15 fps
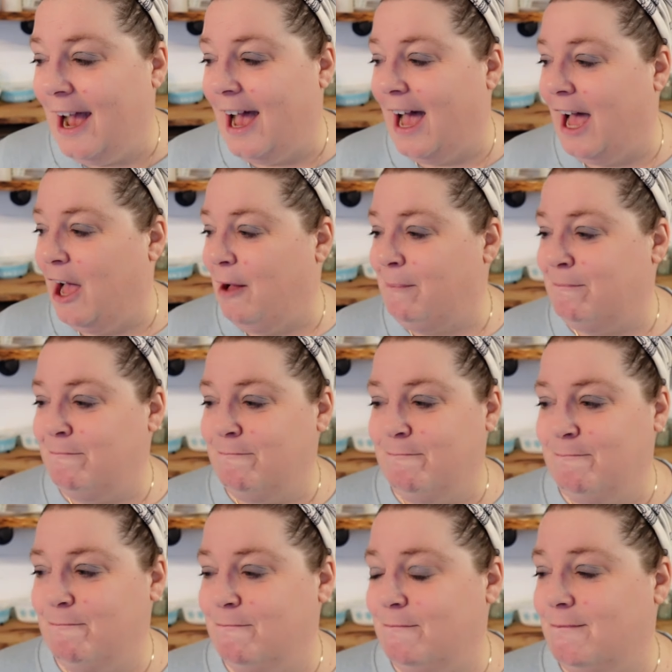Um,
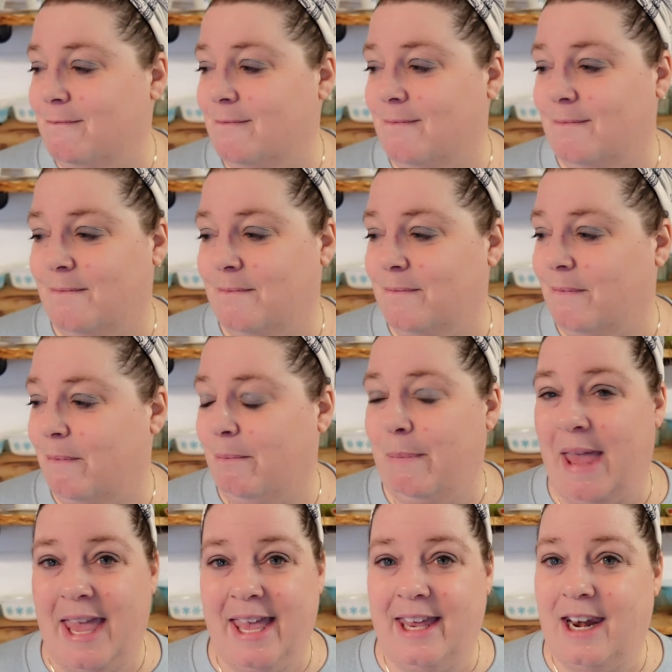
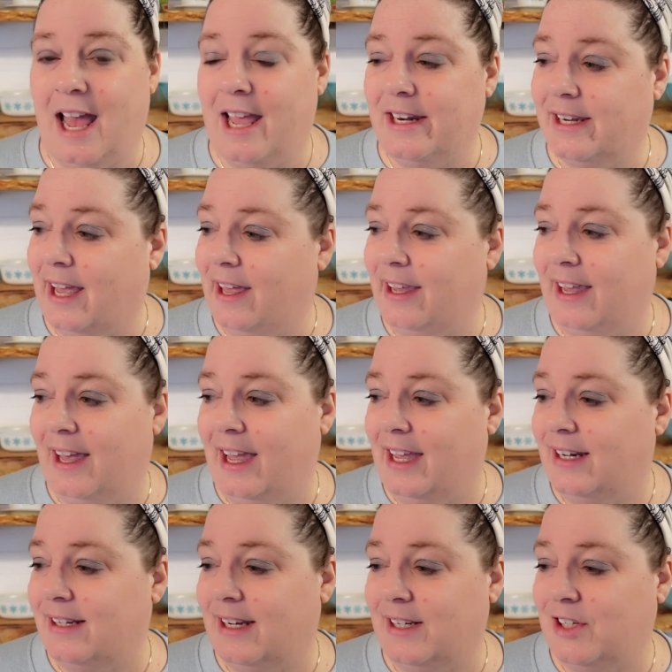man, I tell you,
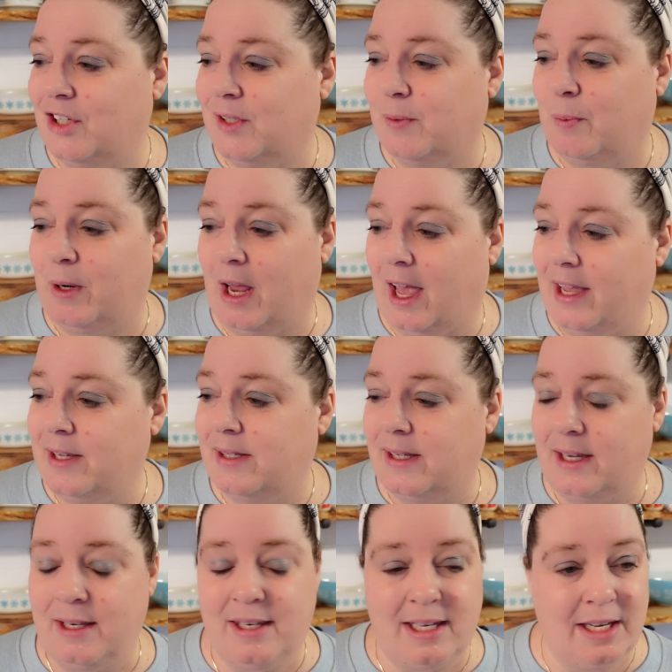it, it's just when I
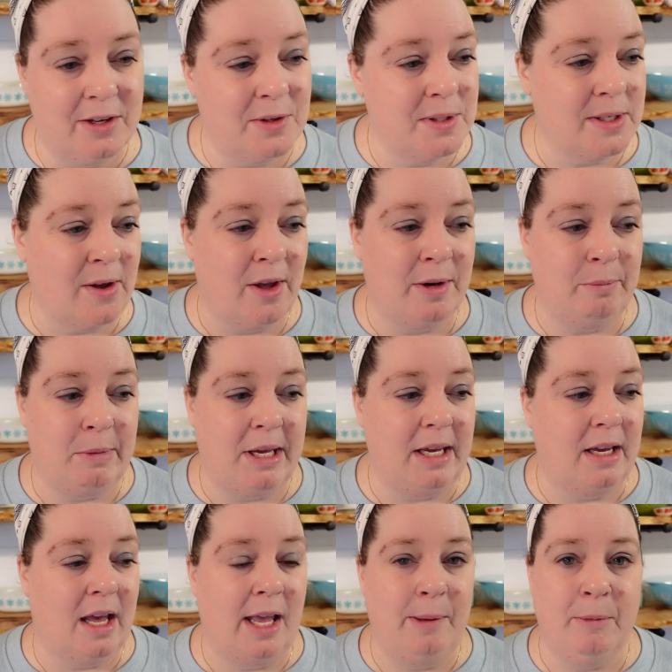see deals on
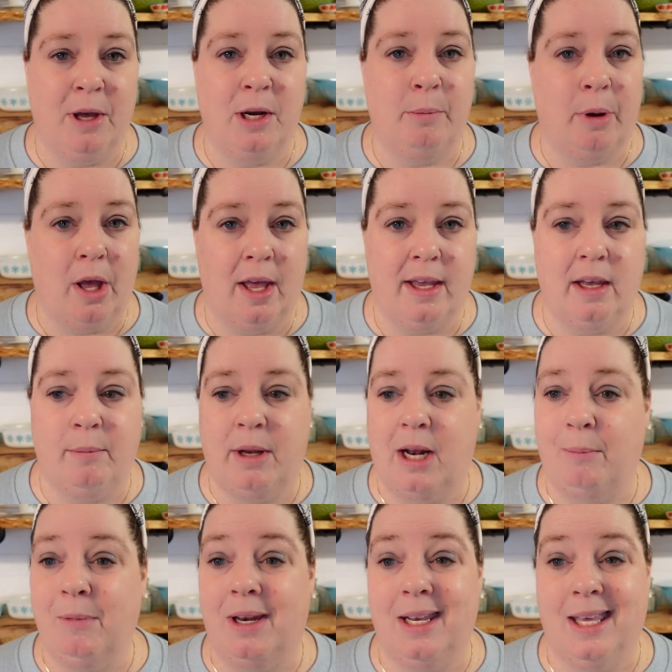me, I am going to buy them and
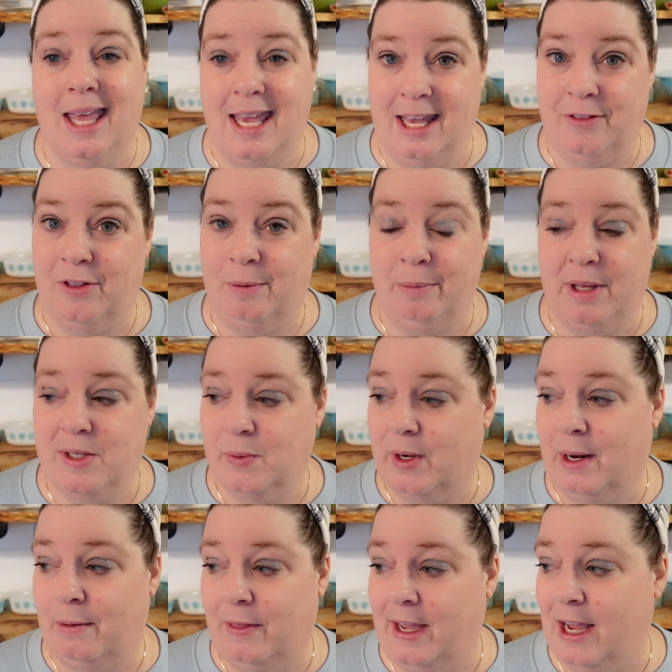I'm going to can them, is what
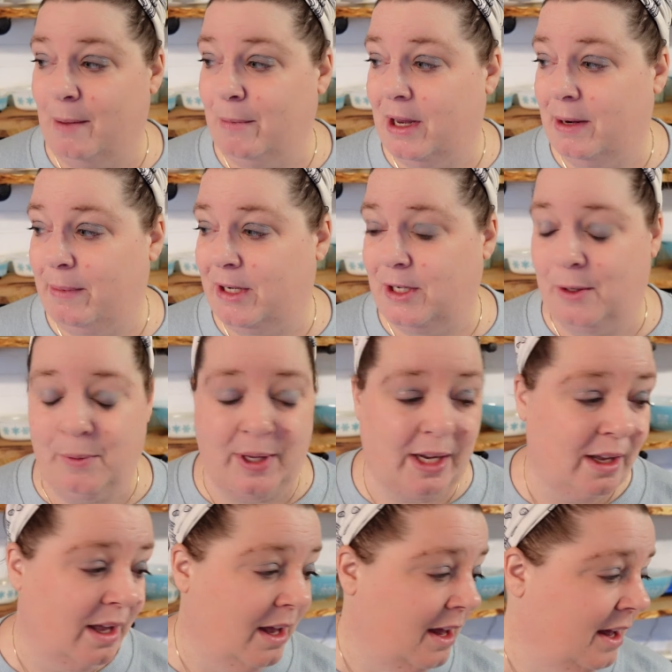I think I'm going to be doing